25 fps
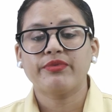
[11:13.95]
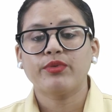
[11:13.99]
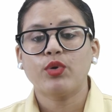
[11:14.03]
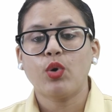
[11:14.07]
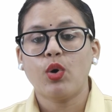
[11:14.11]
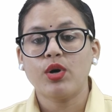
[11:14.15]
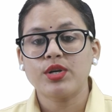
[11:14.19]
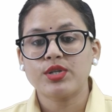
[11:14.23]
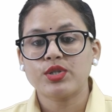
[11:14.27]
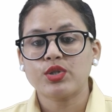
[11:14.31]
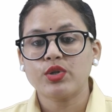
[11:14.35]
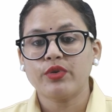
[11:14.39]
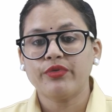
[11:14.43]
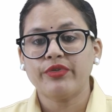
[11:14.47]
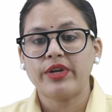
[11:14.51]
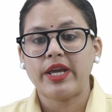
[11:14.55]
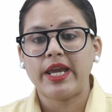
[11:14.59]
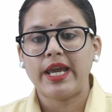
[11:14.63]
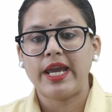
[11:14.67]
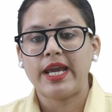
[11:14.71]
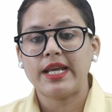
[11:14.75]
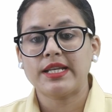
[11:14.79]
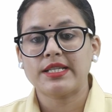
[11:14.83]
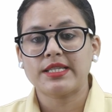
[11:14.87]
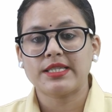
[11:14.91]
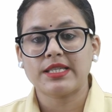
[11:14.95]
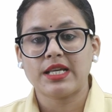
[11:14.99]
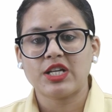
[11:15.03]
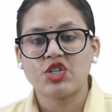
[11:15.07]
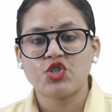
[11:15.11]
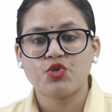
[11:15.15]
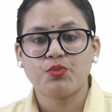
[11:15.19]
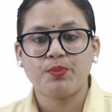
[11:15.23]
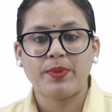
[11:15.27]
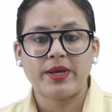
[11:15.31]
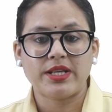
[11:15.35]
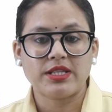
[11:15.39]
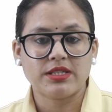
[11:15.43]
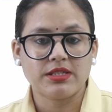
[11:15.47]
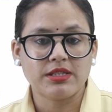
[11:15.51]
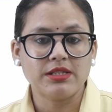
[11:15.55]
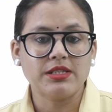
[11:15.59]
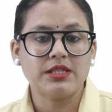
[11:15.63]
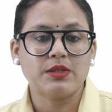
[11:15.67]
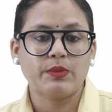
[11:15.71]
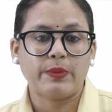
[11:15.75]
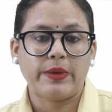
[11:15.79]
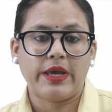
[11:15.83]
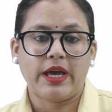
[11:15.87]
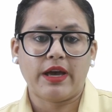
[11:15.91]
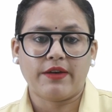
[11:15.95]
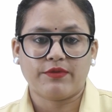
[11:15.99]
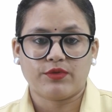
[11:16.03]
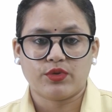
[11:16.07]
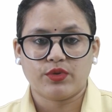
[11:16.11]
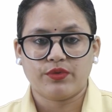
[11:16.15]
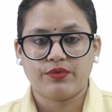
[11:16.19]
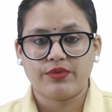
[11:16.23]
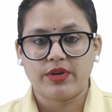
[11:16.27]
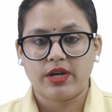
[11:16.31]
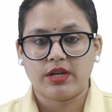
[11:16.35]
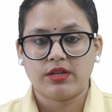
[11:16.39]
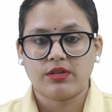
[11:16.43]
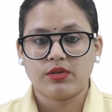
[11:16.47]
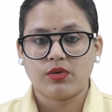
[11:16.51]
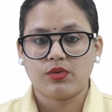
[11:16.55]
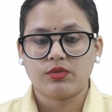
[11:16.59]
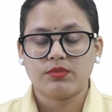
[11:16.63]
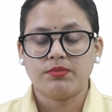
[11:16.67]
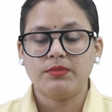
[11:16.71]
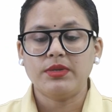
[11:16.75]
cost of 8 such pencils we have to find out.